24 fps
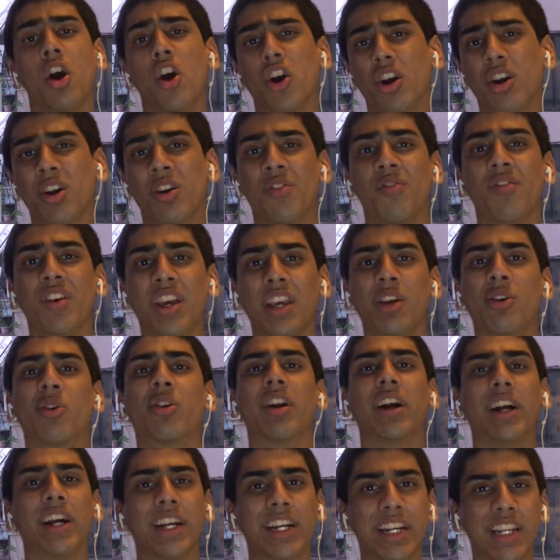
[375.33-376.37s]
Convey your
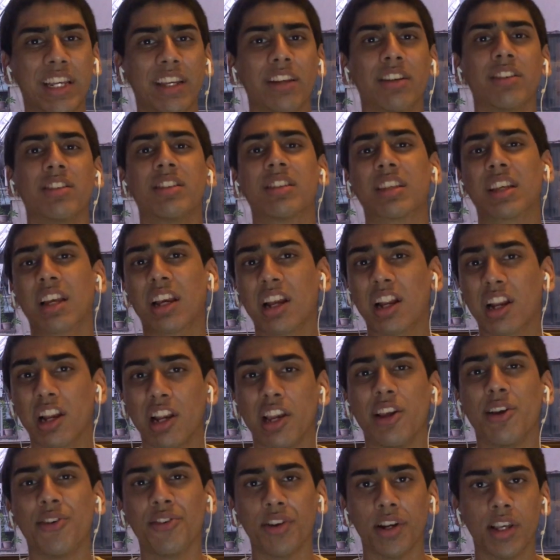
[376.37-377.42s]
ideas
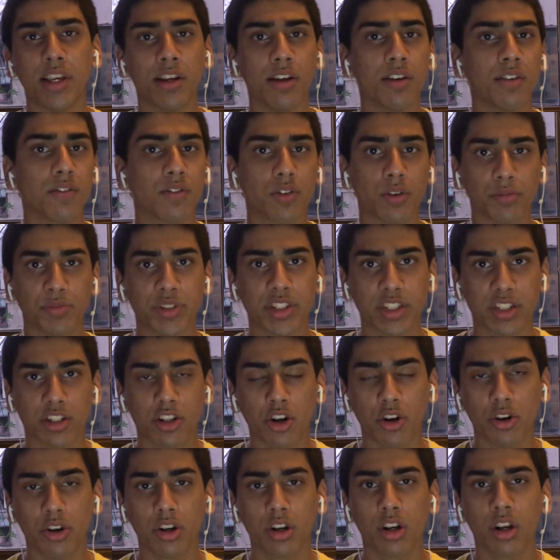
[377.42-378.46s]
clearly from the
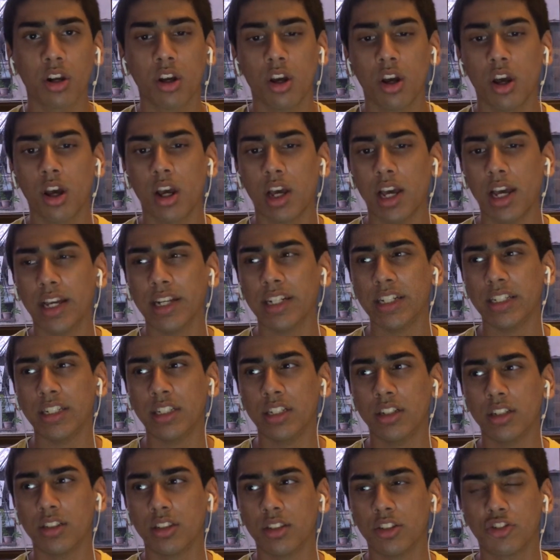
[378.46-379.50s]
start,
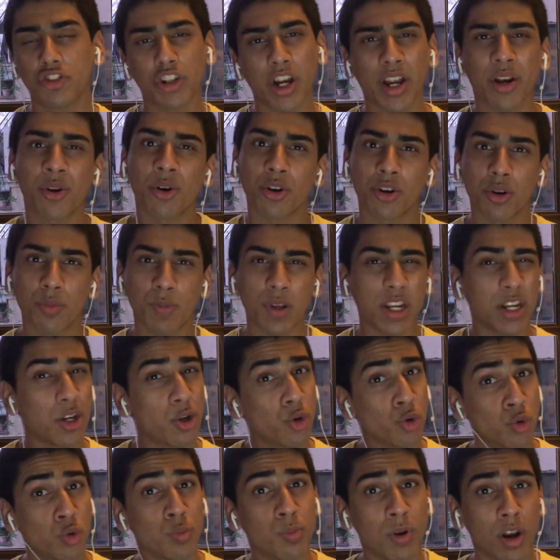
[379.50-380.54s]
and try not to be
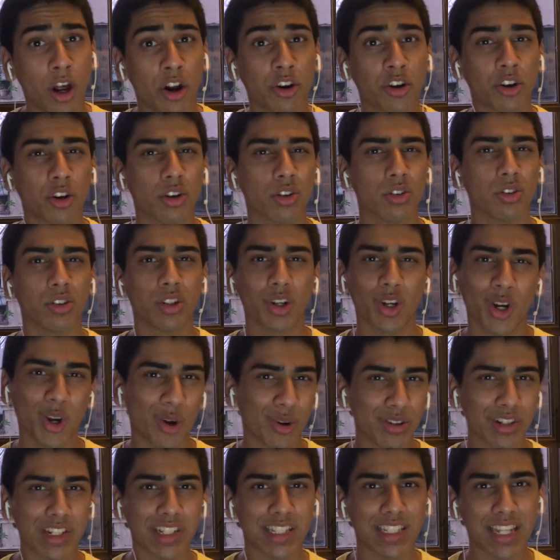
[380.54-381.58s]
too blunt or
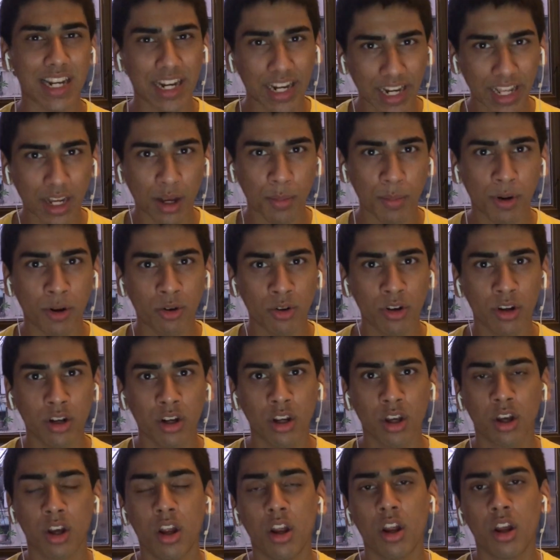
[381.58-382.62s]
condescending about it.
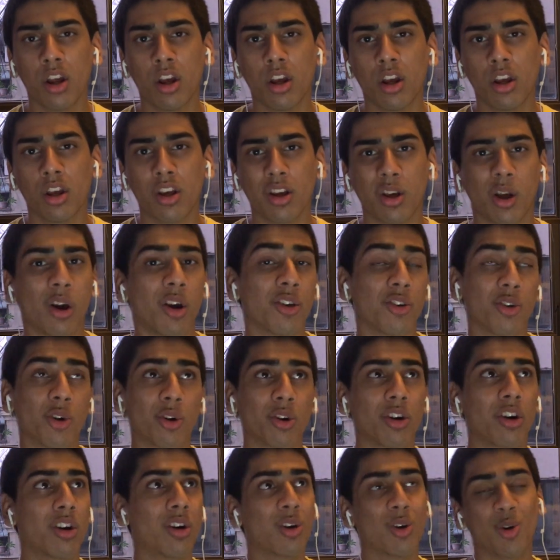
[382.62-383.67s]

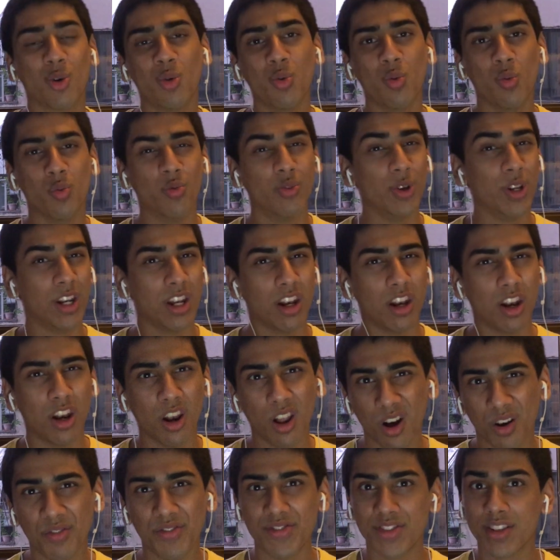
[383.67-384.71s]
Your crew will
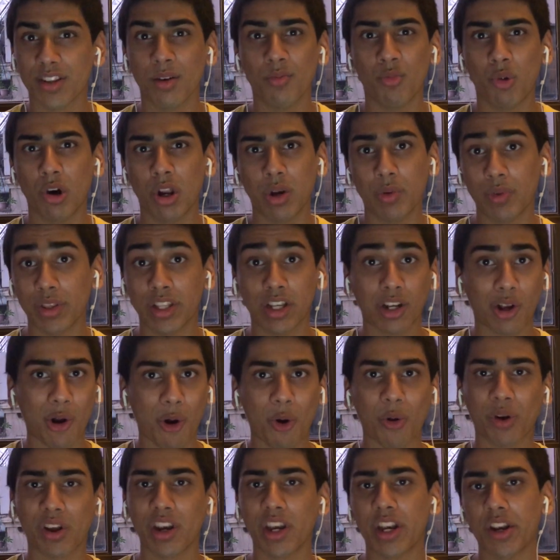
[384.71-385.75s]
love someone with a
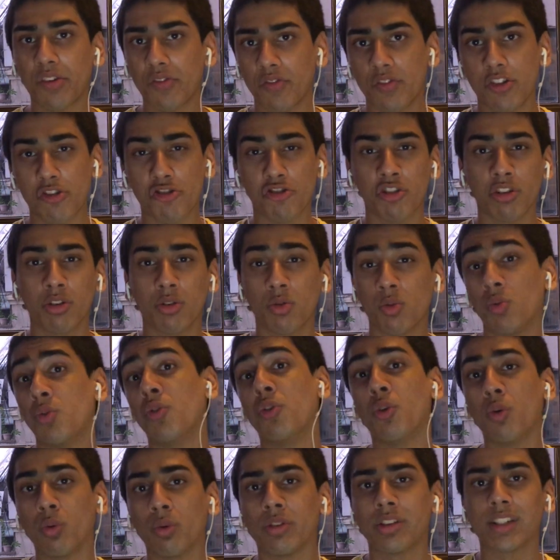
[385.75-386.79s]
concrete vision who
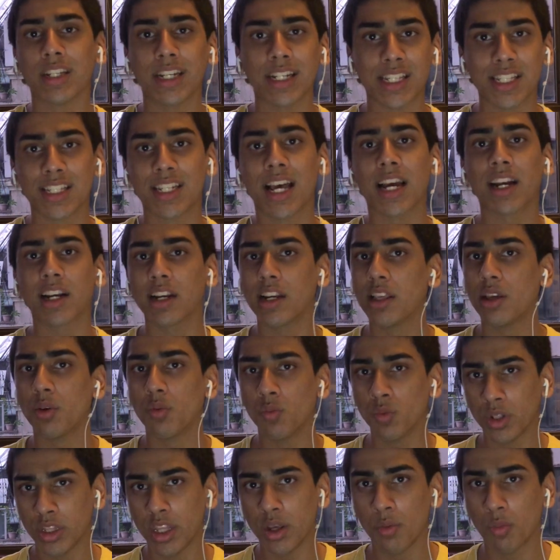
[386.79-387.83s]
knows exactly
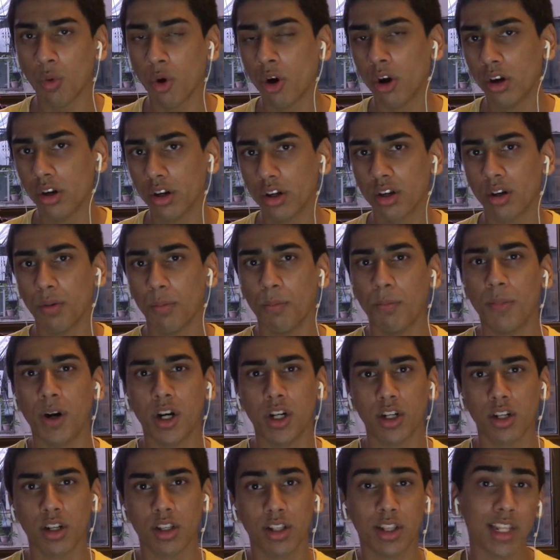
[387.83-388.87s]
what they want,
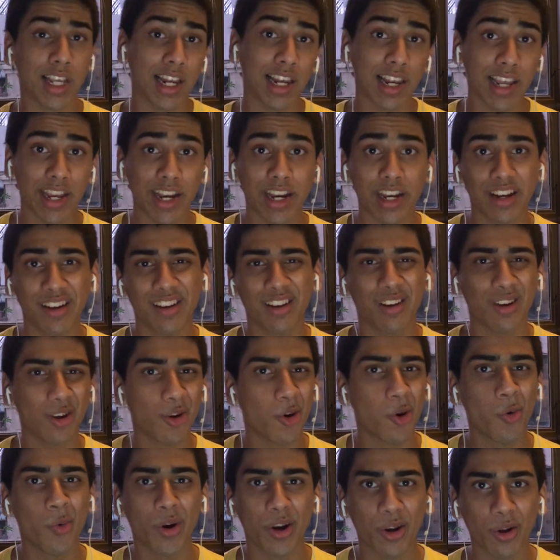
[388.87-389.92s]
but they'll hate a
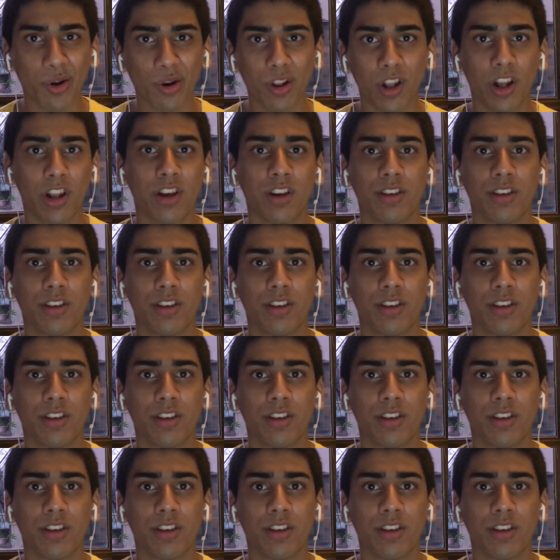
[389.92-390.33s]
know-it-all.